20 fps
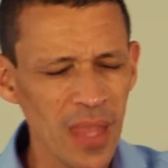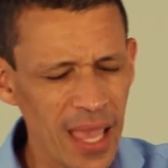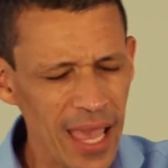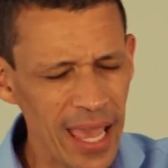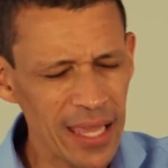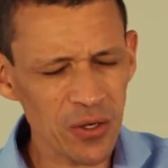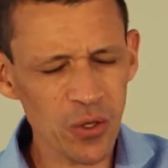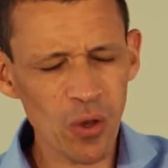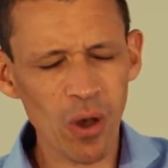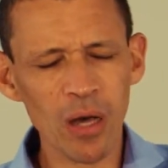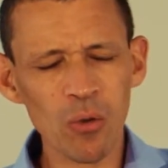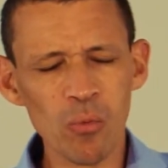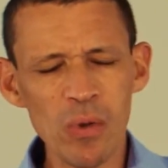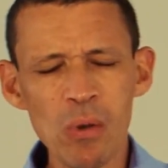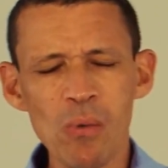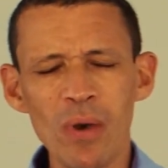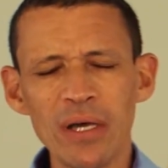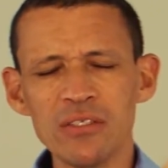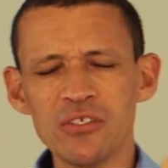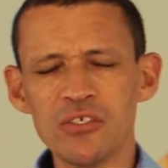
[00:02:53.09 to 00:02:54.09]
And God,
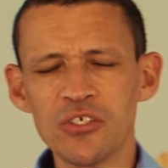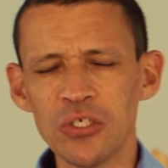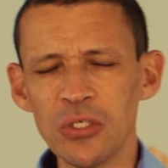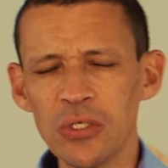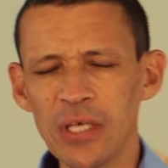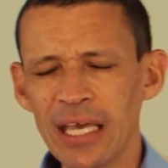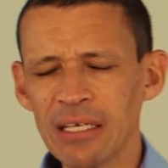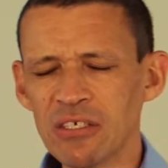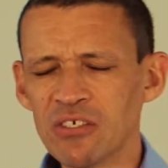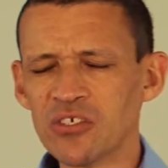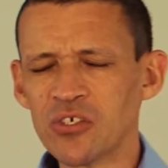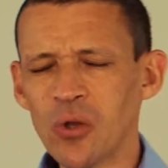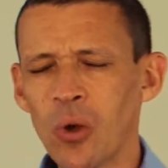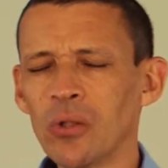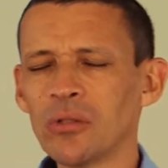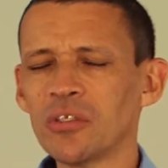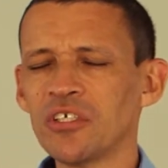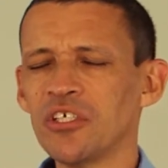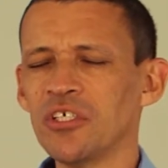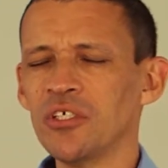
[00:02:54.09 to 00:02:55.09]
we want to
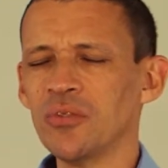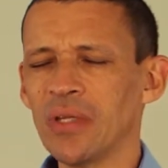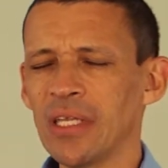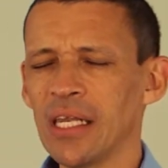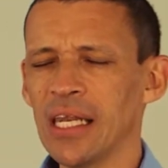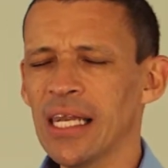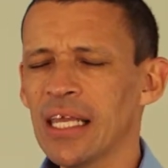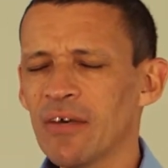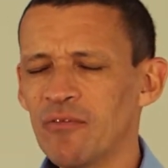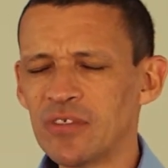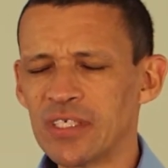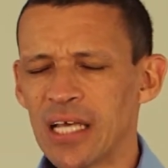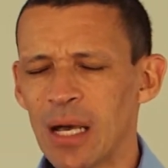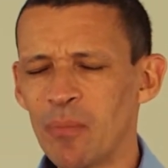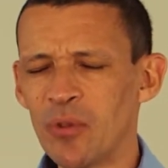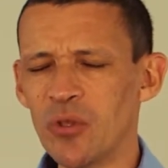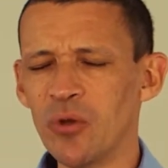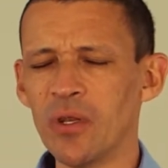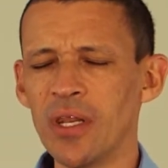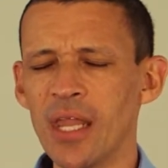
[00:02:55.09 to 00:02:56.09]
exalt you and lift
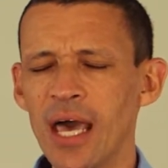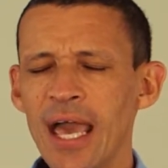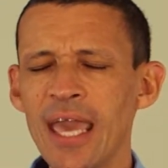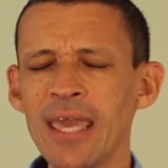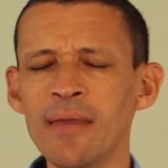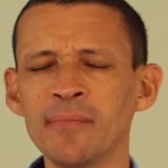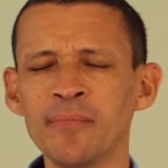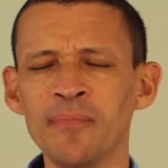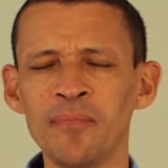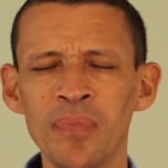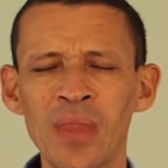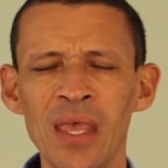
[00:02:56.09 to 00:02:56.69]
up your name